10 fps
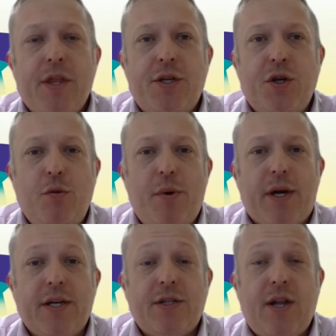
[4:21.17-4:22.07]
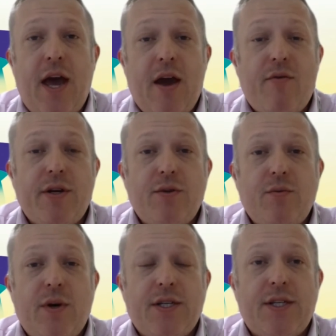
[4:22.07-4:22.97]
The two biggest areas,
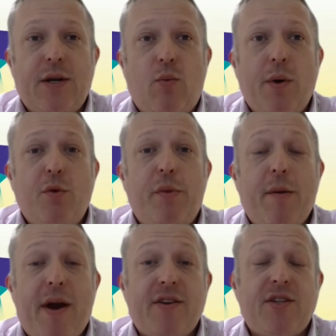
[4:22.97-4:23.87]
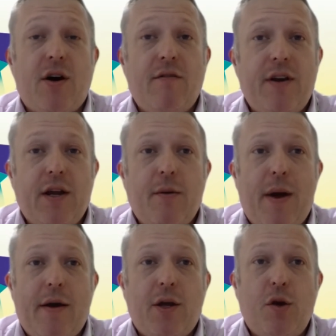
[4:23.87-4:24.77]
as I said, one will be about staffing and
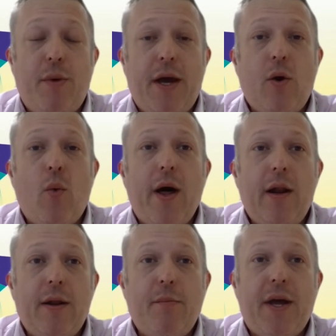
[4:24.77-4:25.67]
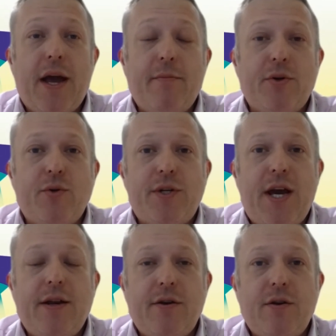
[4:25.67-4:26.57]
about you being well and being able to
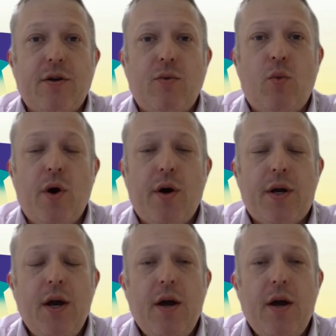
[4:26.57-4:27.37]
attend work.